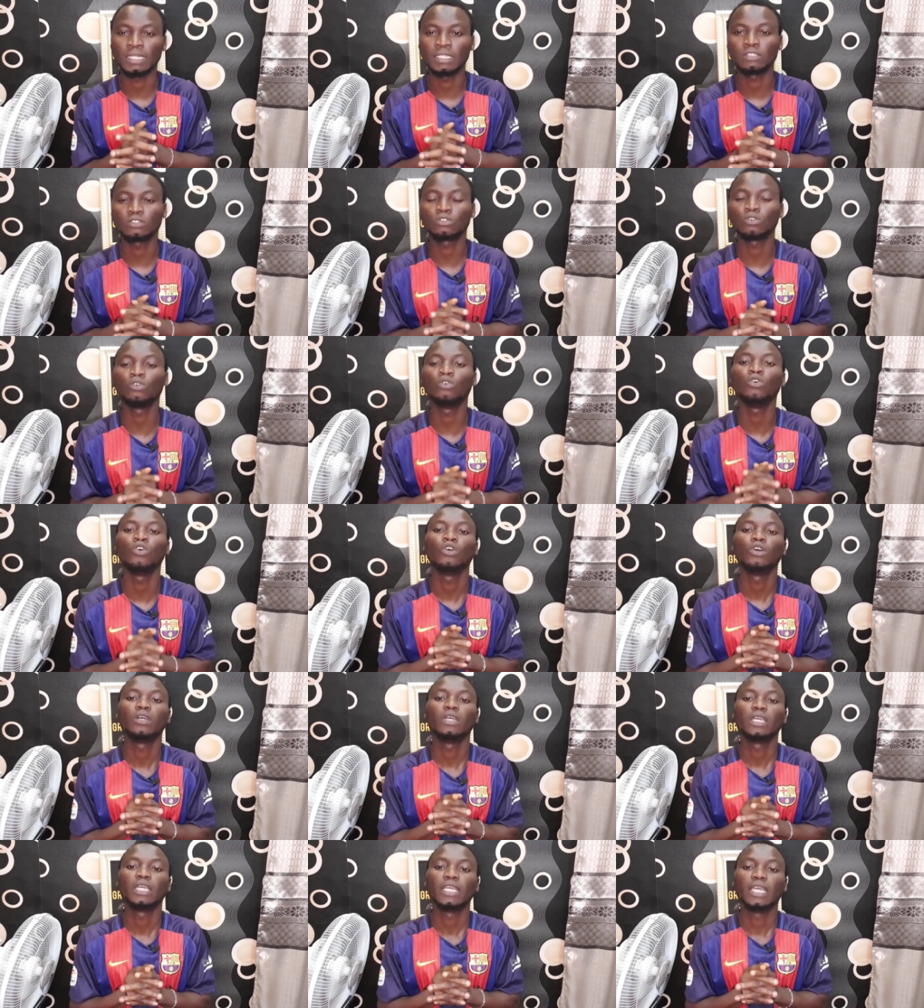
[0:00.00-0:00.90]
So
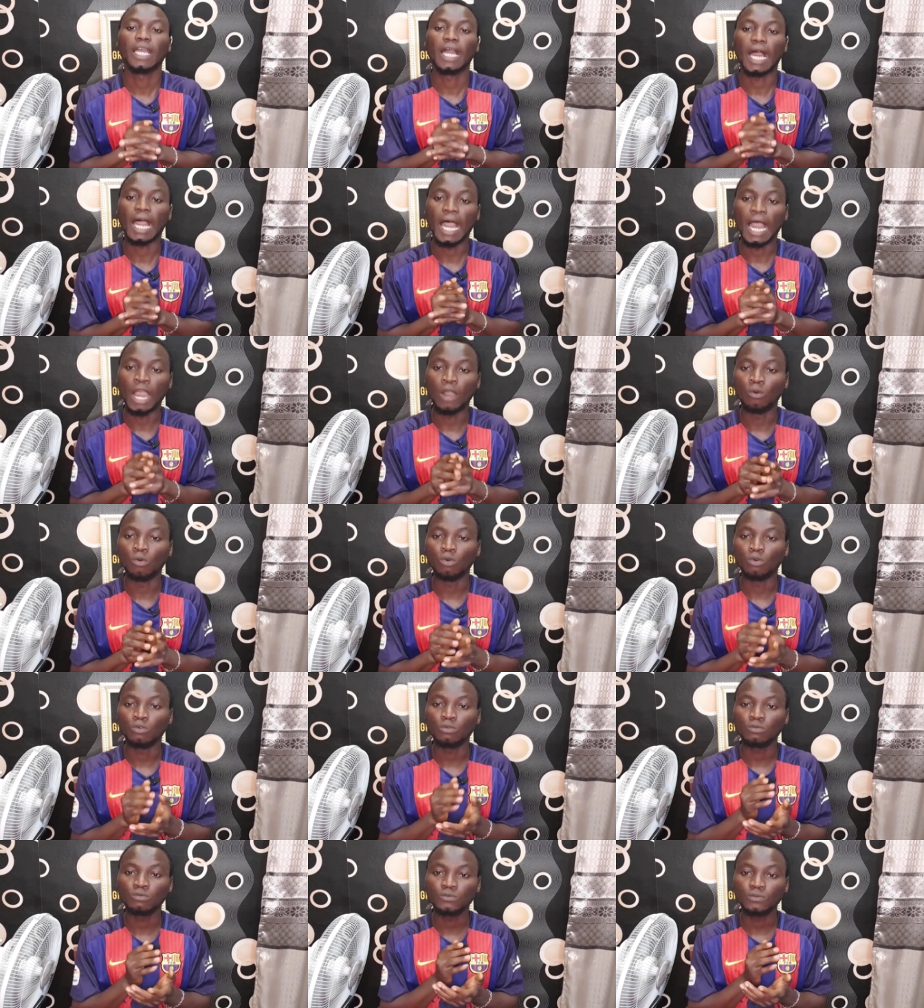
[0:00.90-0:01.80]
I will
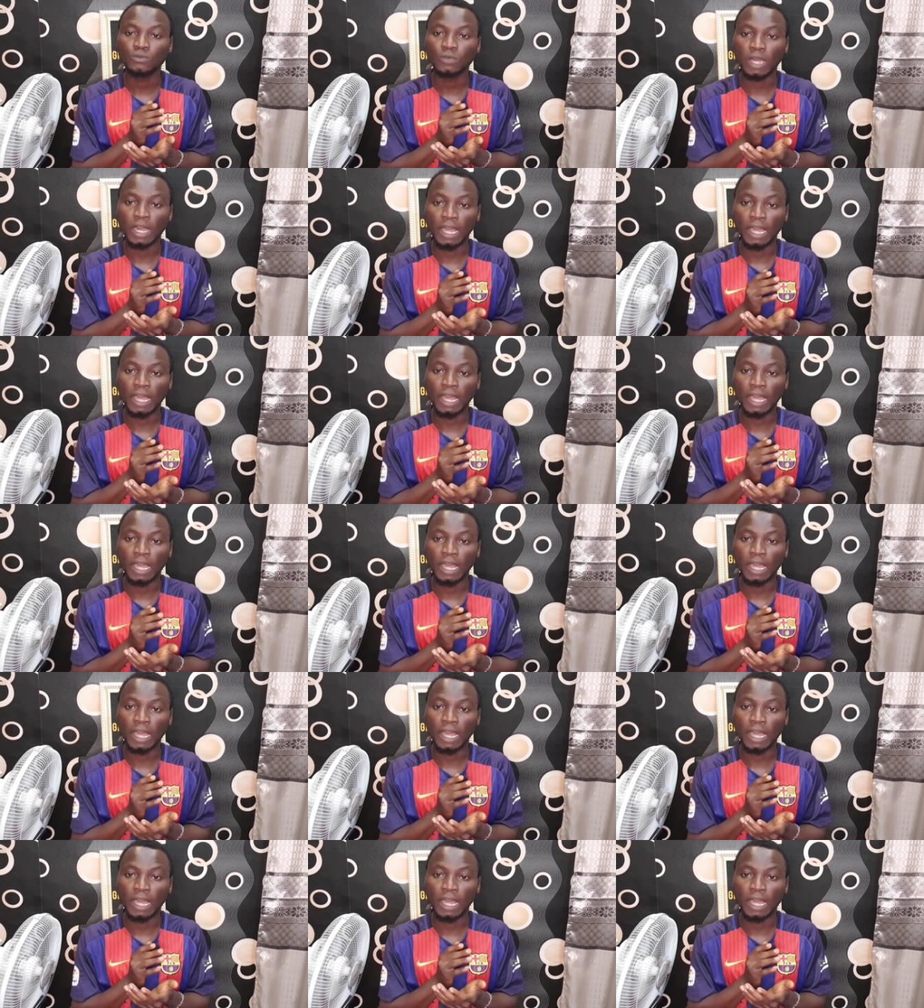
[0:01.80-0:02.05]
I